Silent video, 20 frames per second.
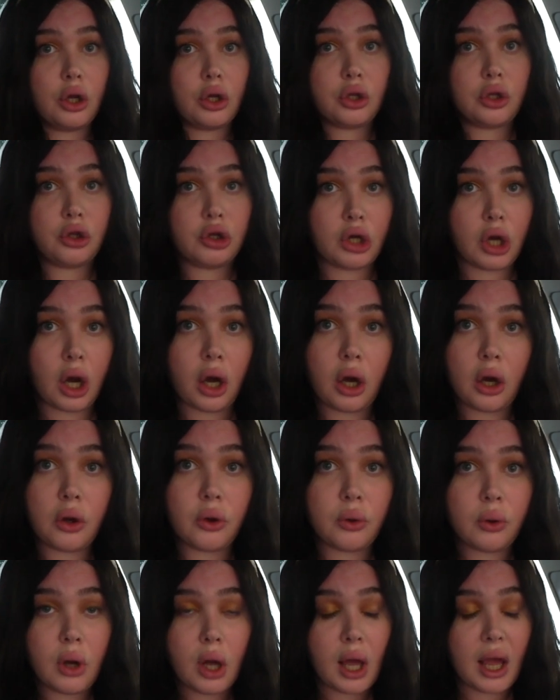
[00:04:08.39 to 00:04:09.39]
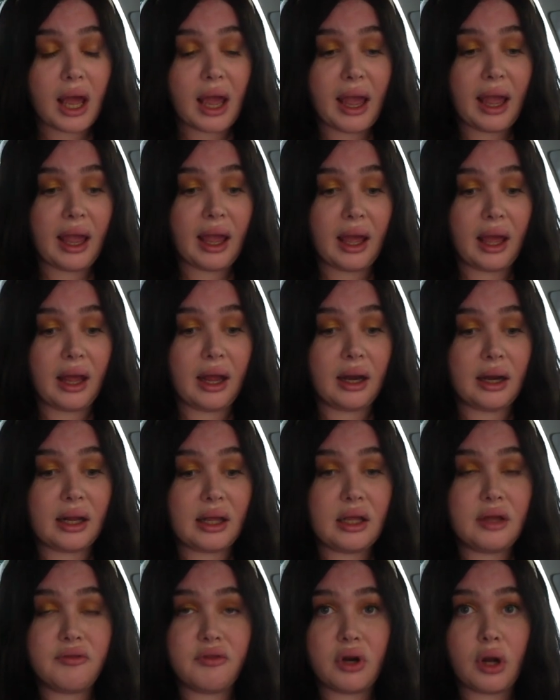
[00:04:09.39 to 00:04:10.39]
you know, and
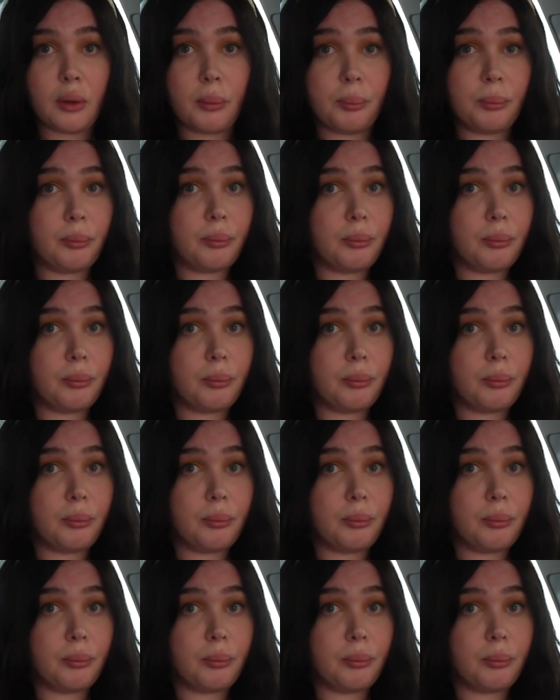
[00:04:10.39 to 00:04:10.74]
even a